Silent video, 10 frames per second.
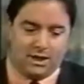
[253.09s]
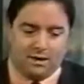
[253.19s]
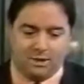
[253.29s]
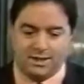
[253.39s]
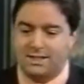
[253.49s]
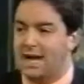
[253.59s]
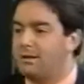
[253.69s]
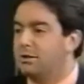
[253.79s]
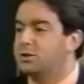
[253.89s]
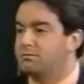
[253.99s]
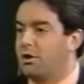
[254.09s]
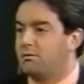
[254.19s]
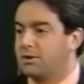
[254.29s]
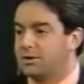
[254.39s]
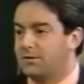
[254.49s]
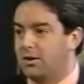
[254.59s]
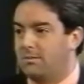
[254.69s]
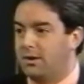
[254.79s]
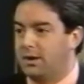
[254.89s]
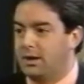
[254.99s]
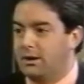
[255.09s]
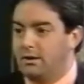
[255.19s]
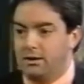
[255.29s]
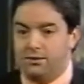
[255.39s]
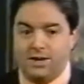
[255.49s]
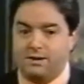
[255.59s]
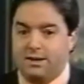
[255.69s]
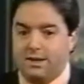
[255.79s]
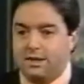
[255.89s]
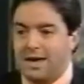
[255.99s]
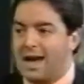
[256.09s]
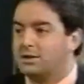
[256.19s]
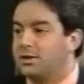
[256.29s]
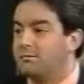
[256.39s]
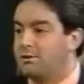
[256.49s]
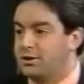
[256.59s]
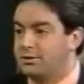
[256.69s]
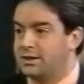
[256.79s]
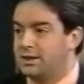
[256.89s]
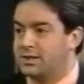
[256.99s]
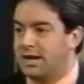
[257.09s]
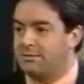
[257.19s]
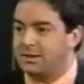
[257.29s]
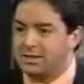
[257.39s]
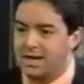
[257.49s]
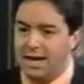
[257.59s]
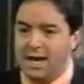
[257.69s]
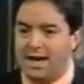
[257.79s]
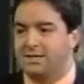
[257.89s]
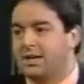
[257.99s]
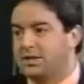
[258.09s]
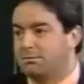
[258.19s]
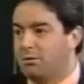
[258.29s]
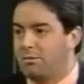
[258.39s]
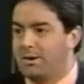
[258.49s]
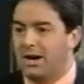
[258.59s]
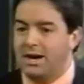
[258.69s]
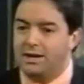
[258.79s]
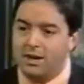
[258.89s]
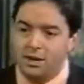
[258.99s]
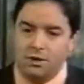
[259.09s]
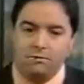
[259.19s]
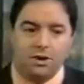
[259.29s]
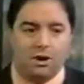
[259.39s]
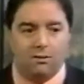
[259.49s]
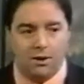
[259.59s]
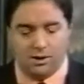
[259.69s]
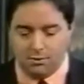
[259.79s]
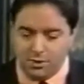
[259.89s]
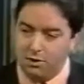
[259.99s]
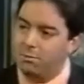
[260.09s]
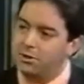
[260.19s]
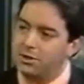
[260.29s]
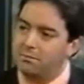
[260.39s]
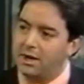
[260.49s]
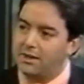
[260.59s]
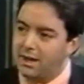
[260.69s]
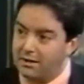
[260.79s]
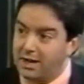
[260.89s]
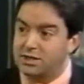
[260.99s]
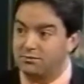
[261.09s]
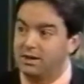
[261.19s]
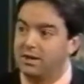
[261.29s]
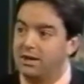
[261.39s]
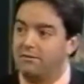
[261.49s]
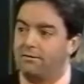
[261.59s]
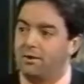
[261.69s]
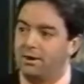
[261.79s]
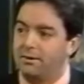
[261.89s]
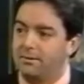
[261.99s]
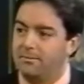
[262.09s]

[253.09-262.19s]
um, an established brokerage firm that is actually producing the statements has that support behind it, and you know that when you put your money there, it's really there for you.